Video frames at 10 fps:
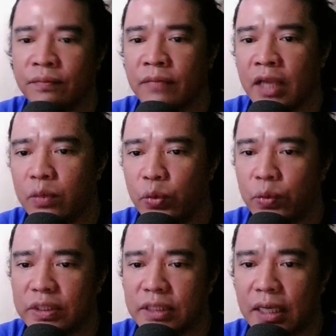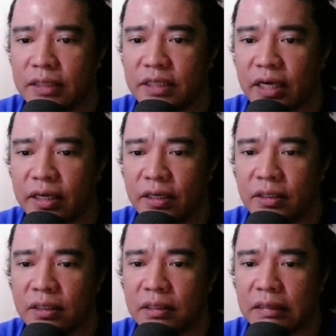And we will check
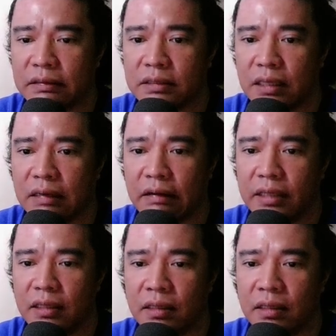here, that is grade